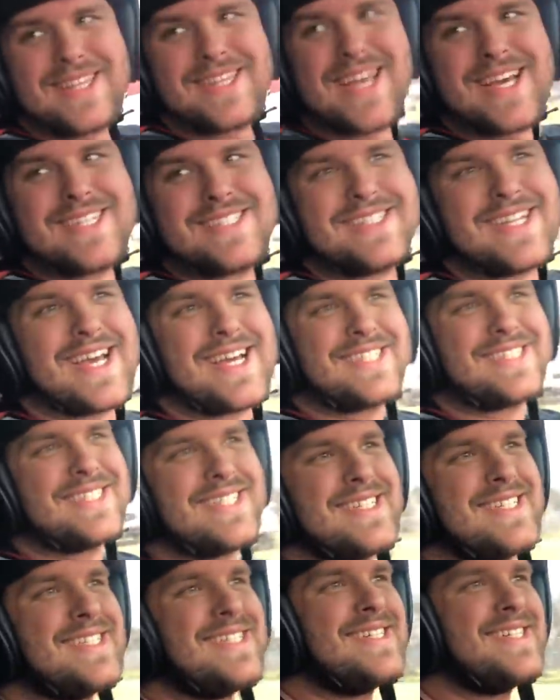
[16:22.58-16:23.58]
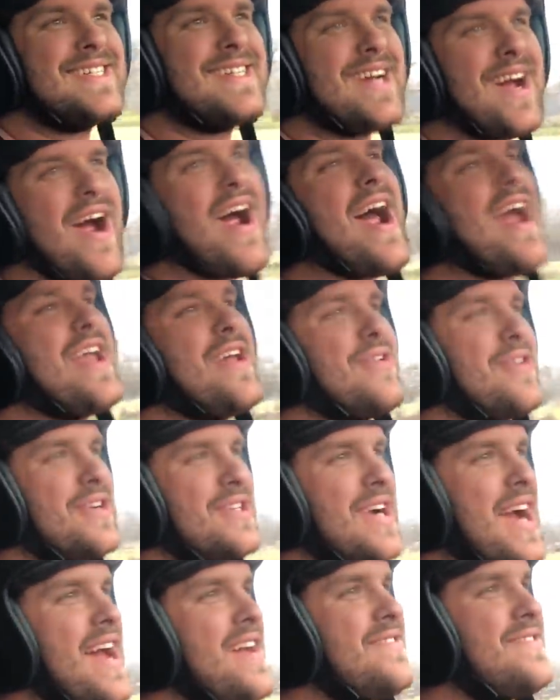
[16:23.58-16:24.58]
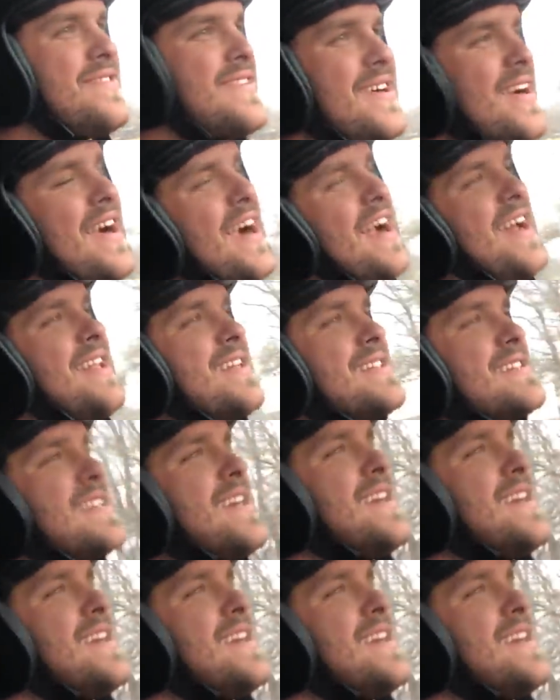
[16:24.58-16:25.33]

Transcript: me try section? You gotta let me try it. Drive? I wanna try it. Let's